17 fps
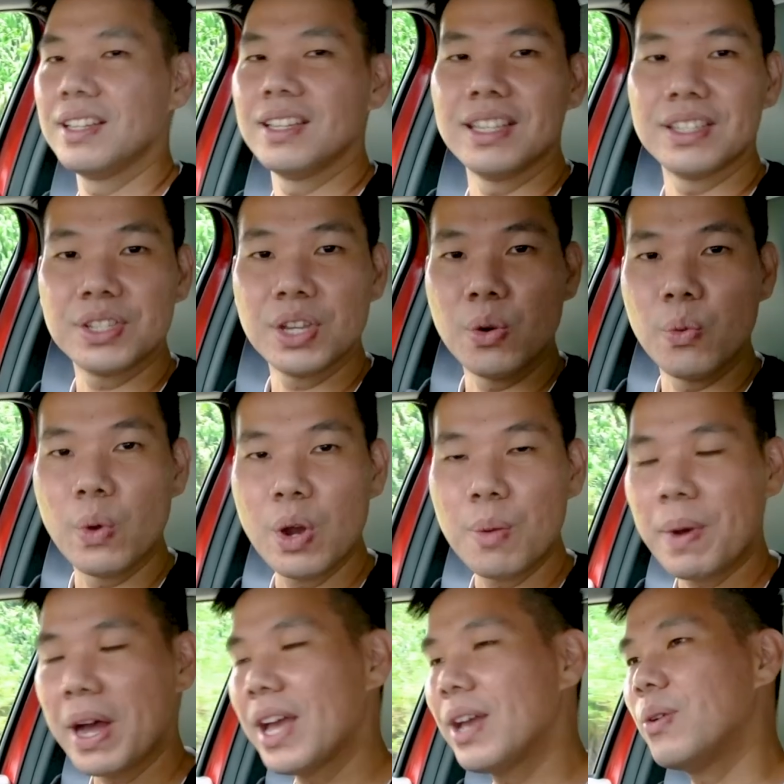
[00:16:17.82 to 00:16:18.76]
Is it a will
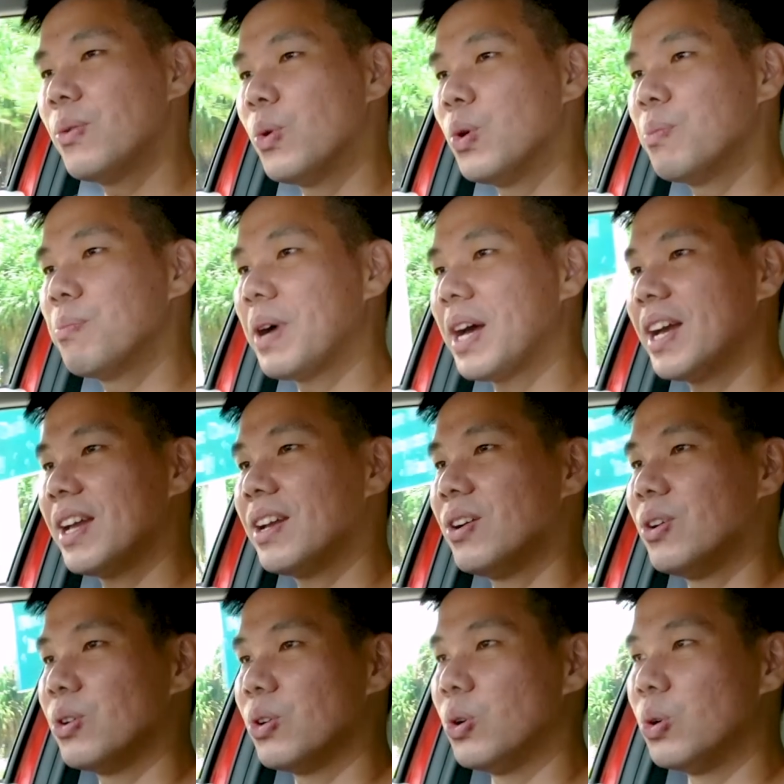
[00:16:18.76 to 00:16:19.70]
buy, won't buy,
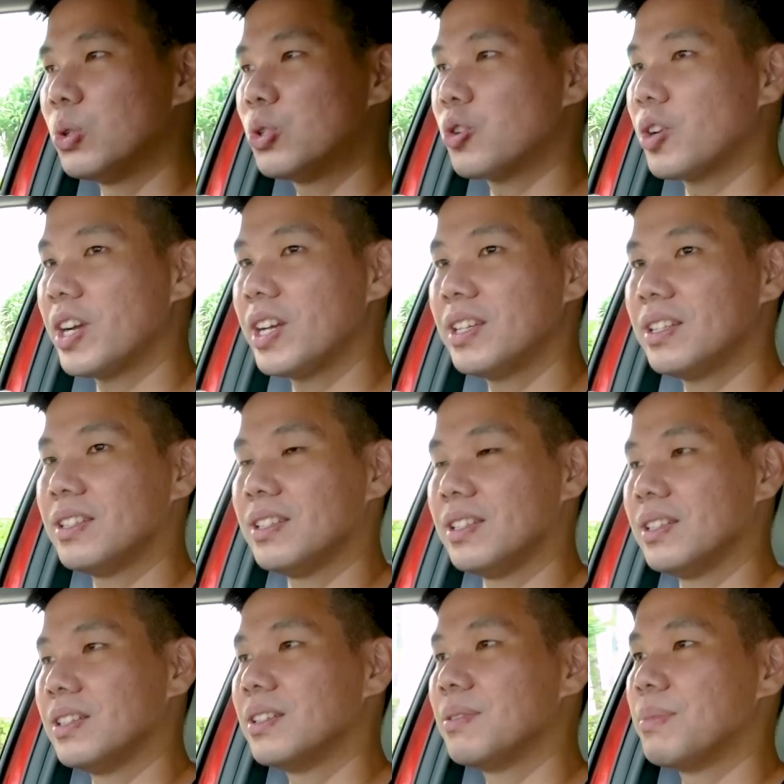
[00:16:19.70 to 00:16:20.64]
or go try
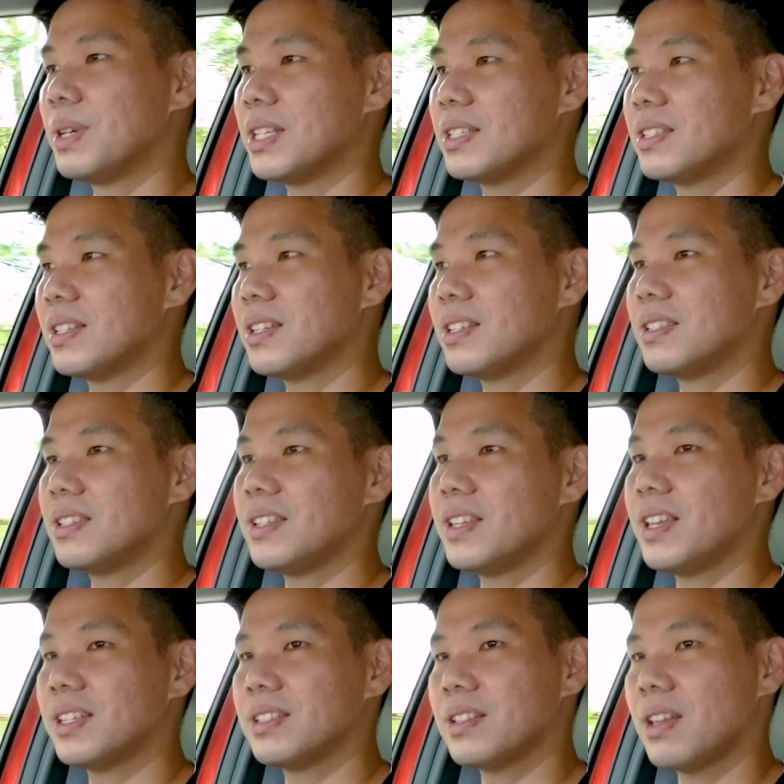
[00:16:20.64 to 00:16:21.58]
the Mazda
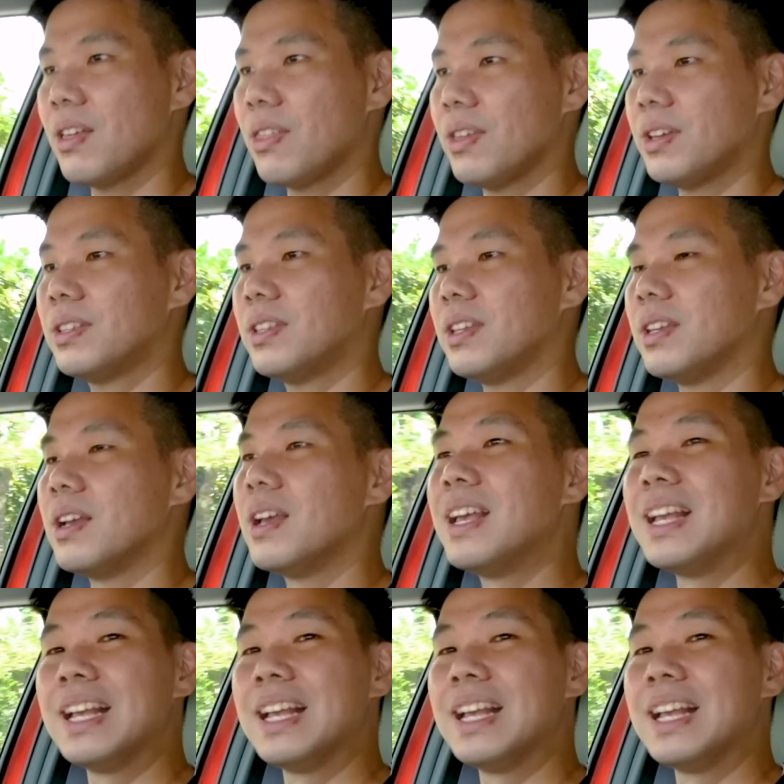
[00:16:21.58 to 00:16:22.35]
CX-30?